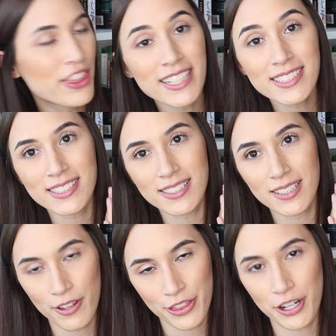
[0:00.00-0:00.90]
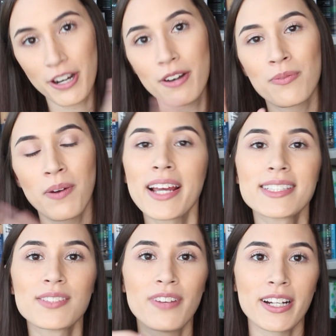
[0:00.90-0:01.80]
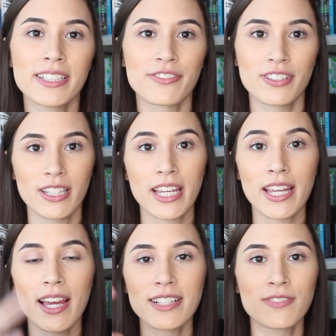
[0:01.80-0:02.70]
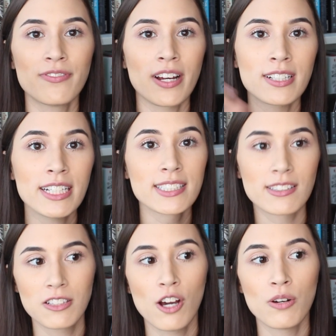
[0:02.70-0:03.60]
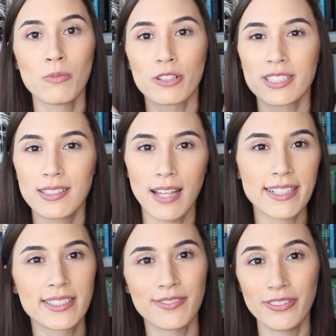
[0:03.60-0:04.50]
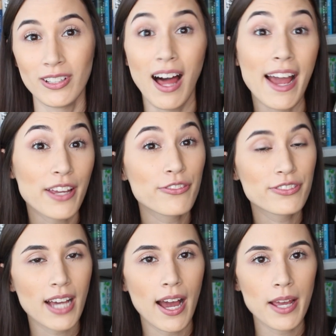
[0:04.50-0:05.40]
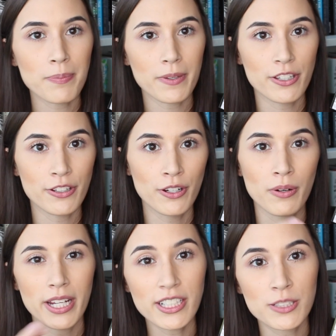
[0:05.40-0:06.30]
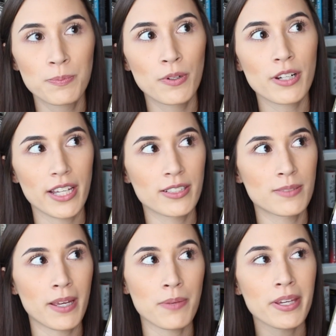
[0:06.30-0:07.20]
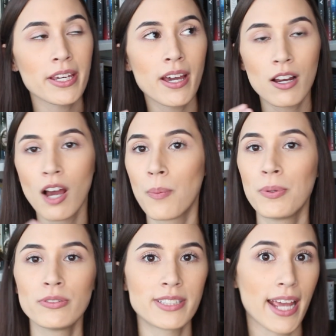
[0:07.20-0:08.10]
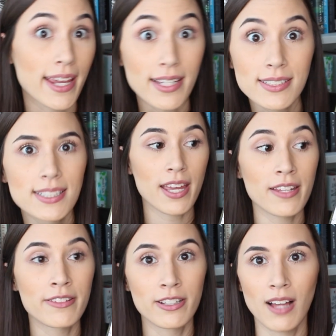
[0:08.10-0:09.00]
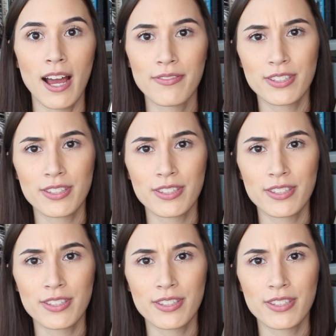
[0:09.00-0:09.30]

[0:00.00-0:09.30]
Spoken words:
This author writes very differently. It's very slow, more slice of life type. Each book is maybe a couple days in the life.